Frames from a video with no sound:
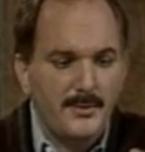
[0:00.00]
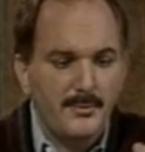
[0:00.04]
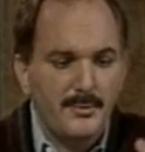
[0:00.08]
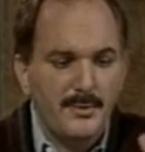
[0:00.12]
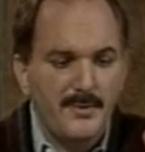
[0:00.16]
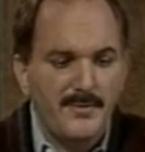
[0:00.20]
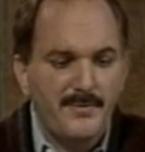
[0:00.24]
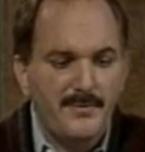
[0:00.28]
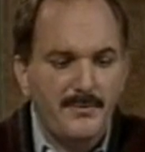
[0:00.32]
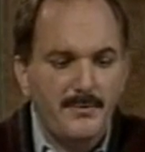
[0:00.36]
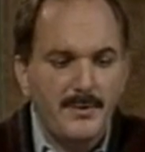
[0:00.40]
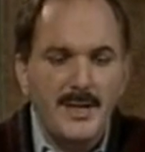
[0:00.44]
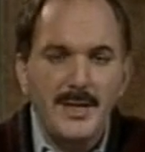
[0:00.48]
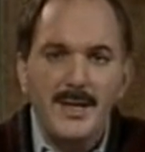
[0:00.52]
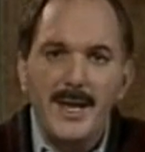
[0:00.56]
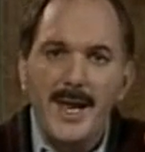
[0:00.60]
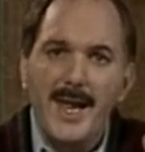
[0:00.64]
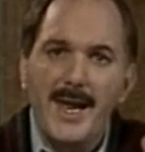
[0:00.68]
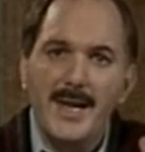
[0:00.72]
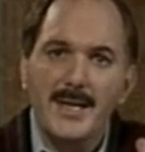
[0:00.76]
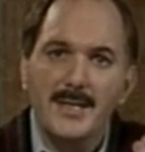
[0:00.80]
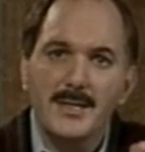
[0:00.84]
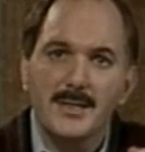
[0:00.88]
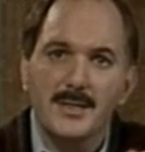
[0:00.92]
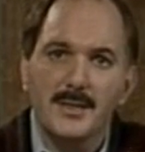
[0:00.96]
Through a freak
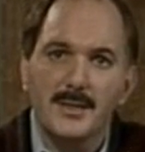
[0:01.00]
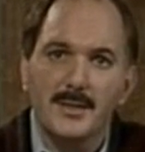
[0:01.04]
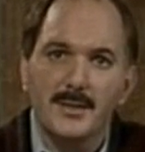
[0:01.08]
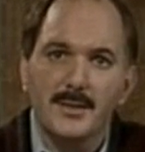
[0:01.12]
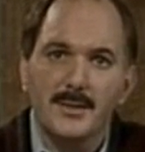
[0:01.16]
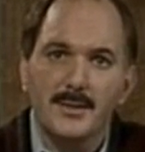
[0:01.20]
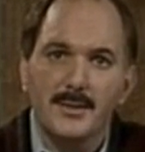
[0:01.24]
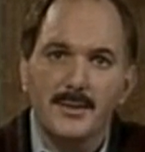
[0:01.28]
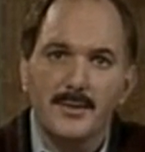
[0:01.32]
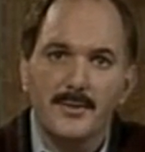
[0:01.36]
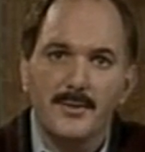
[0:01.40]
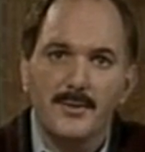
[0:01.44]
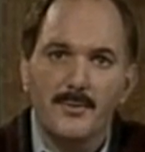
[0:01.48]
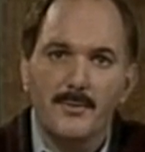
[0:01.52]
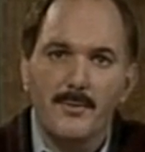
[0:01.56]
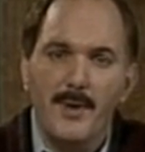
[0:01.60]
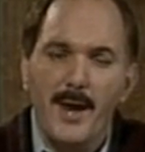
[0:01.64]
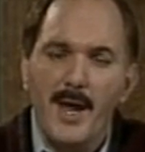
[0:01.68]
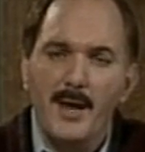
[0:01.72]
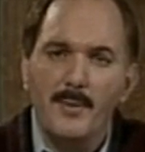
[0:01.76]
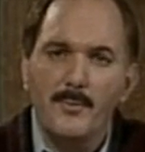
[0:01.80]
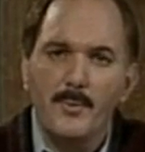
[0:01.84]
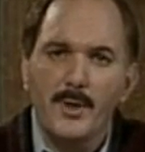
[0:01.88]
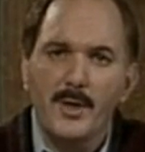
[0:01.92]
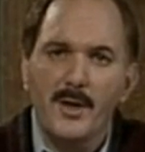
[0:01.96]
accident, the
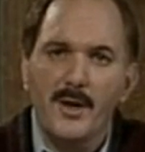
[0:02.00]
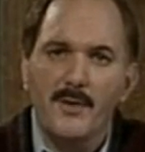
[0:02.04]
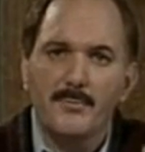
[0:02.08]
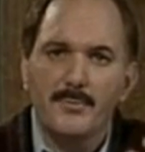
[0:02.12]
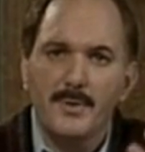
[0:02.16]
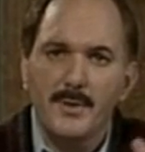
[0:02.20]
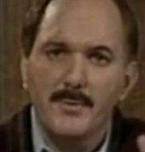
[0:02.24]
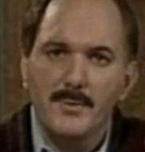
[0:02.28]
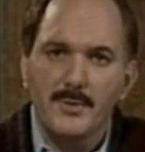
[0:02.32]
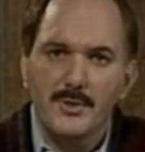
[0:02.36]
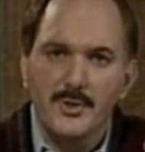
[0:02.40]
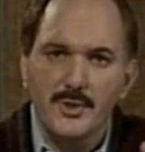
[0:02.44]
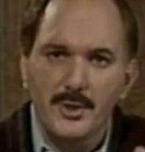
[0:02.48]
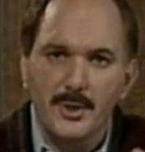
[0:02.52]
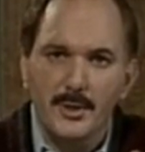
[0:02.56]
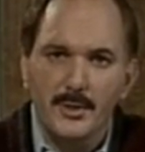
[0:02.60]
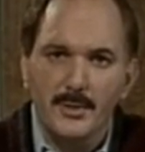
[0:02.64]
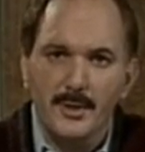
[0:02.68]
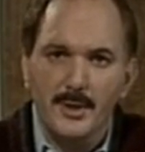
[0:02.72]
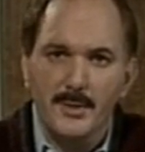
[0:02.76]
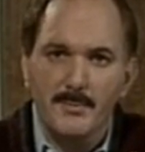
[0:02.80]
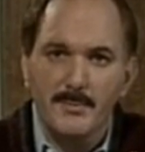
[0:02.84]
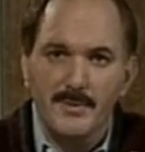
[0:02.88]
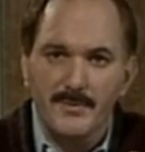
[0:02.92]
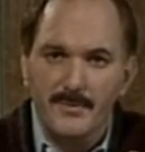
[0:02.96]
round went off
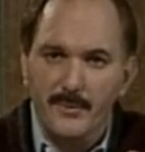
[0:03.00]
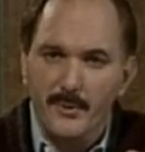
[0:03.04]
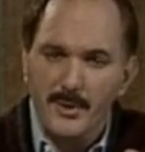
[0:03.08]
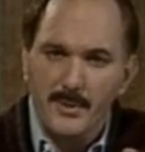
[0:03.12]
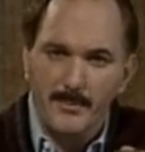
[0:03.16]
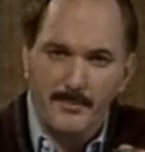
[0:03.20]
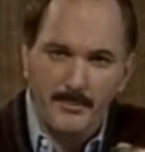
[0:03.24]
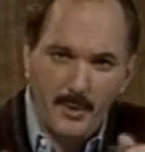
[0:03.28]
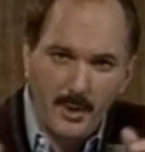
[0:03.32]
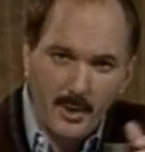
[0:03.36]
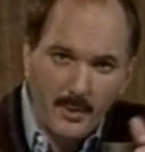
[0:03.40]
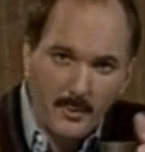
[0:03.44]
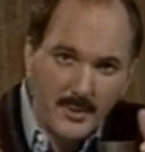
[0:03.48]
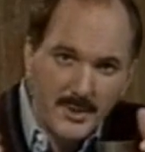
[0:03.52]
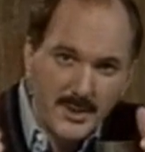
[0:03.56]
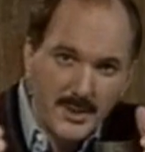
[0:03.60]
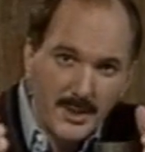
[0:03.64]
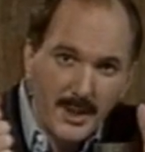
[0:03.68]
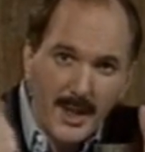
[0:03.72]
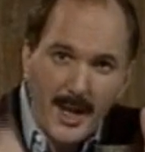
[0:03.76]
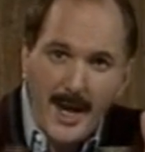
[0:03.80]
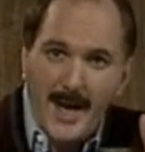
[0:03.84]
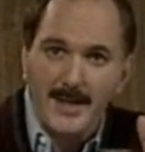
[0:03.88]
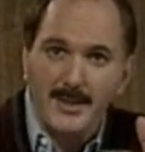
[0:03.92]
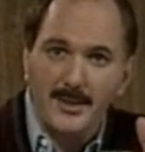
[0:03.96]
prematurely before the bolt
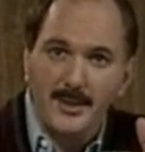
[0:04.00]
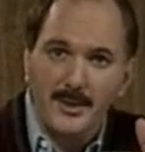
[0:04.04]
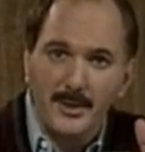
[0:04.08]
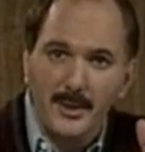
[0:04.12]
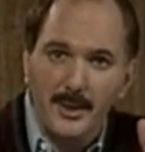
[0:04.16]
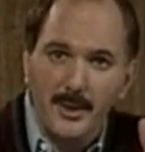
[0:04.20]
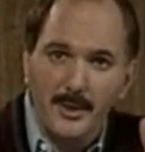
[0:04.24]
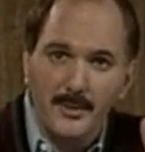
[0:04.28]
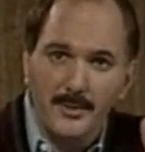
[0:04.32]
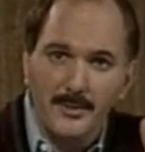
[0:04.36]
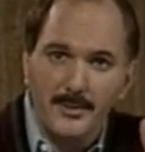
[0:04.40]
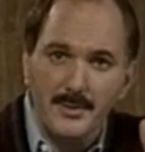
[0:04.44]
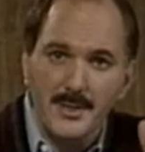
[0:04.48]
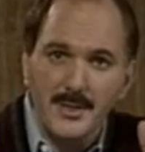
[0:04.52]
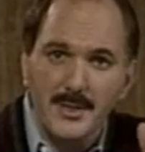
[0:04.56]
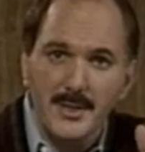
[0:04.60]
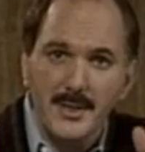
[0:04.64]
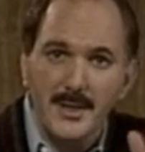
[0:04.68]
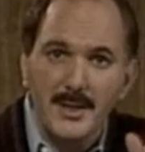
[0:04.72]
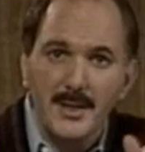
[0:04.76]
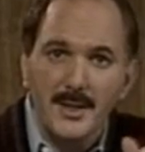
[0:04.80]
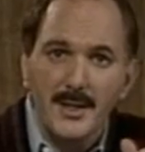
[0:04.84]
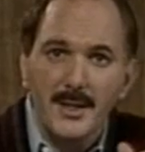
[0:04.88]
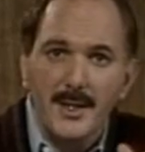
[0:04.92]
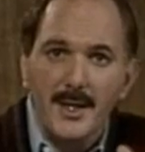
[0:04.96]
was locked
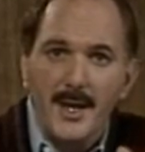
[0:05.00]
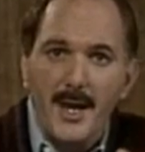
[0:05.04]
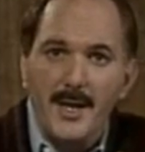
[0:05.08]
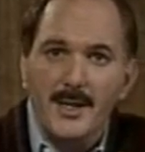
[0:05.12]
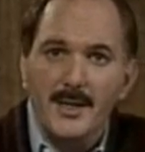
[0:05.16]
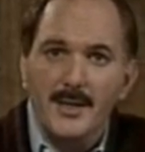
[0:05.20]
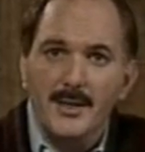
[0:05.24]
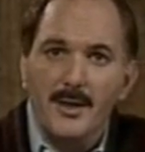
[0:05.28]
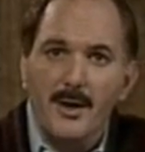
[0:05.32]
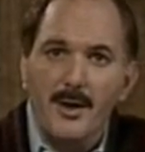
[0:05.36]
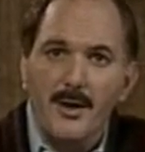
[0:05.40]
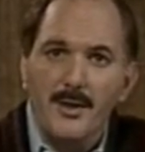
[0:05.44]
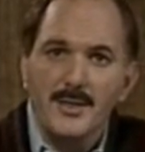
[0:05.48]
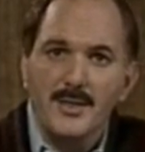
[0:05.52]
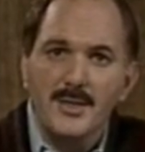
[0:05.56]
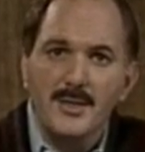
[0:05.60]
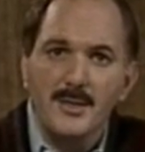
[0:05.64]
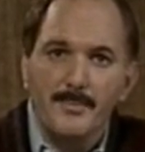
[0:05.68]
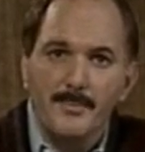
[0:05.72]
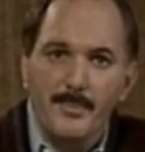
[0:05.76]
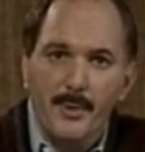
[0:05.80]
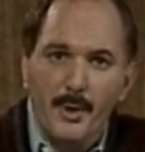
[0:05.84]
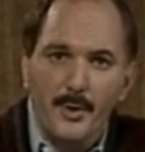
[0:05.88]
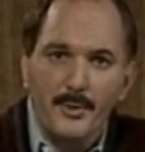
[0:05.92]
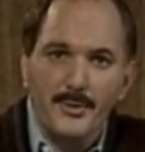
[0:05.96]
closed, and it
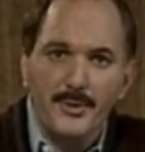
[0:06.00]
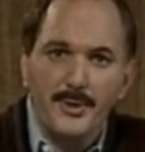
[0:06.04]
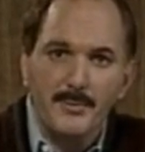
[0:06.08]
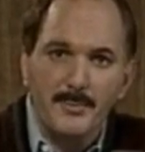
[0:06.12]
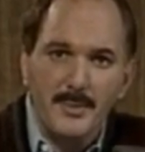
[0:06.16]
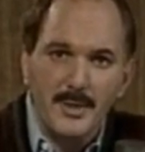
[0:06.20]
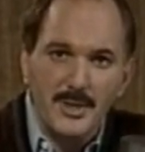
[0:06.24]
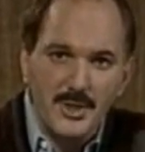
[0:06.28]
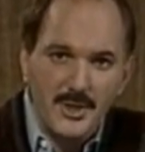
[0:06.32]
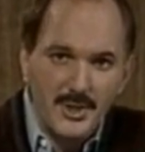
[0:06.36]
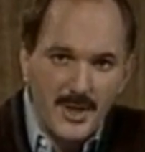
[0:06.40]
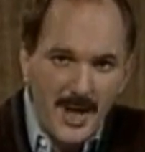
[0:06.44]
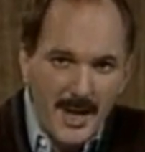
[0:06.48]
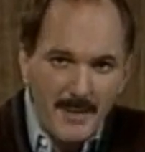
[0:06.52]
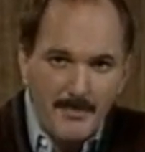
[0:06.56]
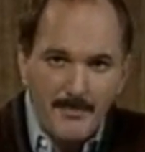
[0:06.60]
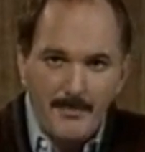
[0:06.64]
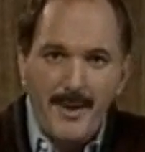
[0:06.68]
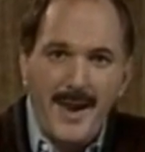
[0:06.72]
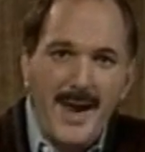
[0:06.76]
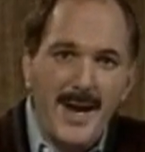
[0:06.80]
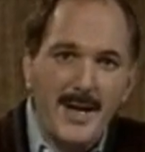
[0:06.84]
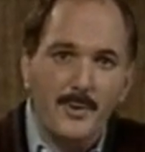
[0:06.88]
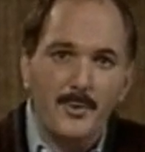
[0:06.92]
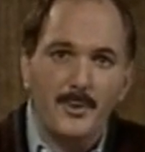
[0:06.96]
caused the bolt to be
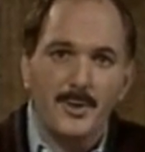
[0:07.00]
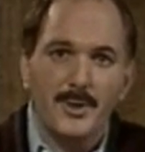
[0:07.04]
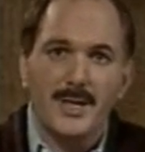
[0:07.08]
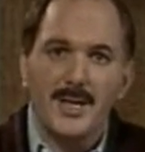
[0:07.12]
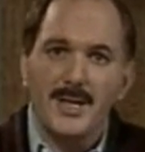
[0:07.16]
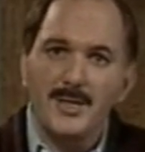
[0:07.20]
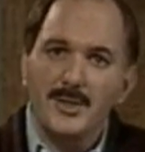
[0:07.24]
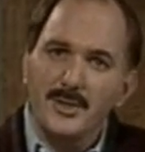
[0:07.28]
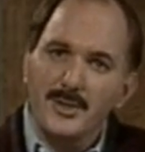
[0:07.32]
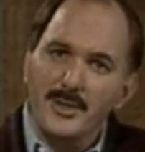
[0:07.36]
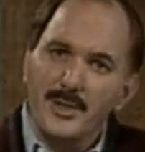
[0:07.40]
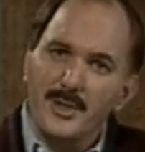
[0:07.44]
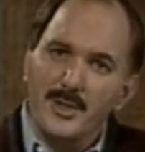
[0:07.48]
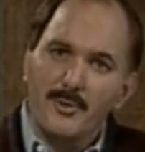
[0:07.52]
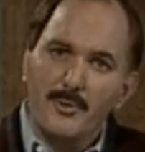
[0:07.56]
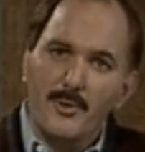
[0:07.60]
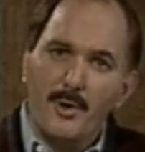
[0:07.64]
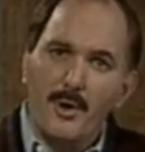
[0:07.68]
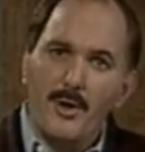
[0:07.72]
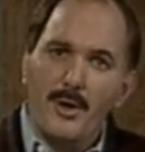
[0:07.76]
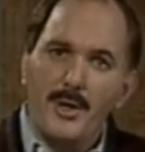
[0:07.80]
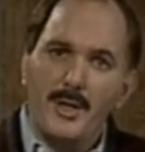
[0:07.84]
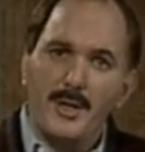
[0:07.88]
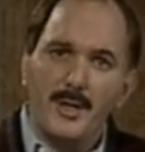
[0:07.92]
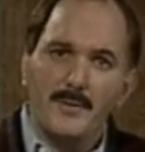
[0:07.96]
shot backward into the
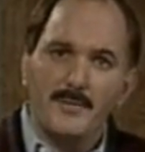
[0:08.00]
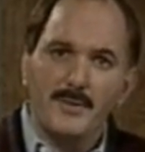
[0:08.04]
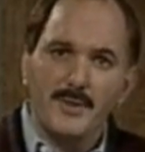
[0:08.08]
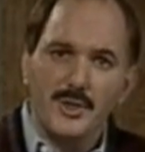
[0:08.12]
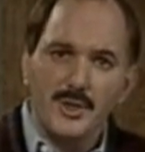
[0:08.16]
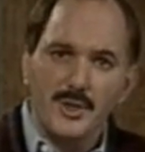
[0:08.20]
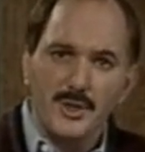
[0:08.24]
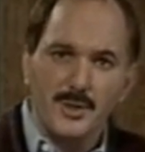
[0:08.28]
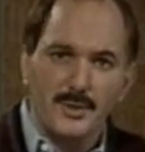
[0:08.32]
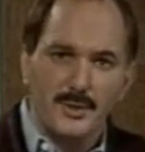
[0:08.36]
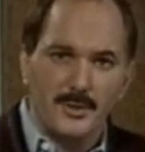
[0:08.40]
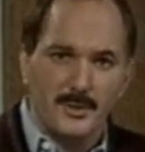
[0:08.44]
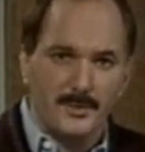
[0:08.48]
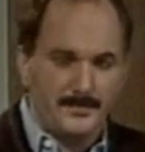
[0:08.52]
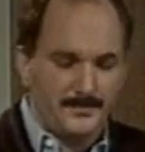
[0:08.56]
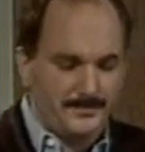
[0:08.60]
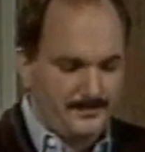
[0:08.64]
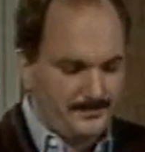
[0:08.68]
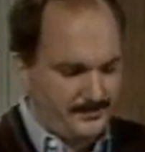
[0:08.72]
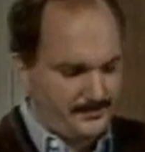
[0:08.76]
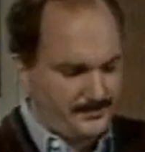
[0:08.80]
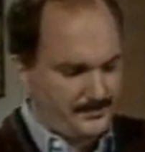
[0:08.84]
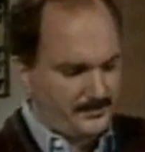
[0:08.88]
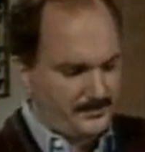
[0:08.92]
groin of a shooter.